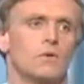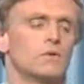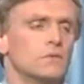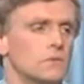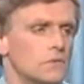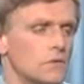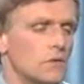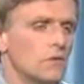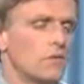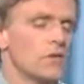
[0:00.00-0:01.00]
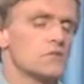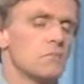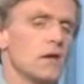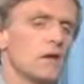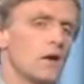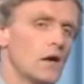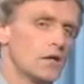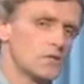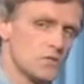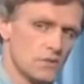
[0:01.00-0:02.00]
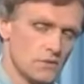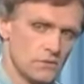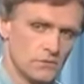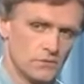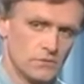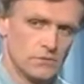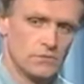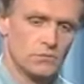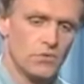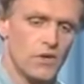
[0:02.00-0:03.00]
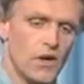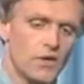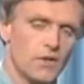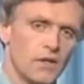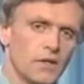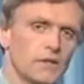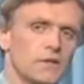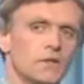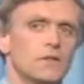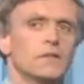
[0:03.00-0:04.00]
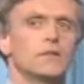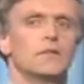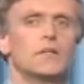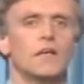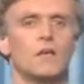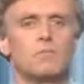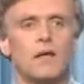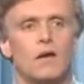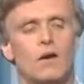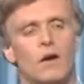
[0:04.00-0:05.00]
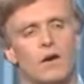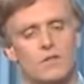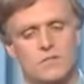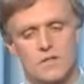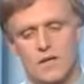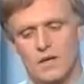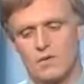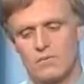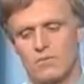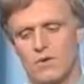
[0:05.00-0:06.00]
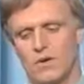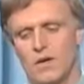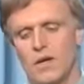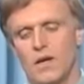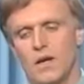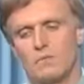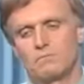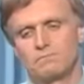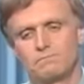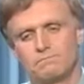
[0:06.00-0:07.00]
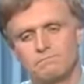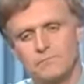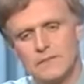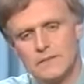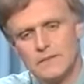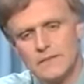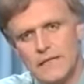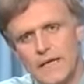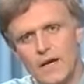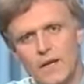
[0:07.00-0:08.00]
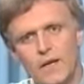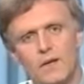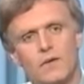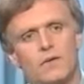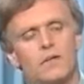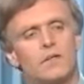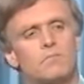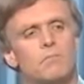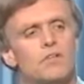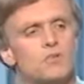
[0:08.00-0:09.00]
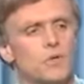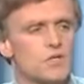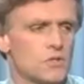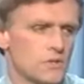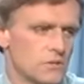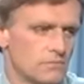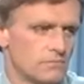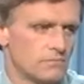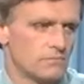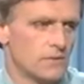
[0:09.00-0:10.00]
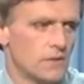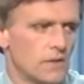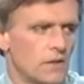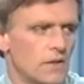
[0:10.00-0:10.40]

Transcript: So, this may cause, with the hardening, it may cause very chaotic menstruations.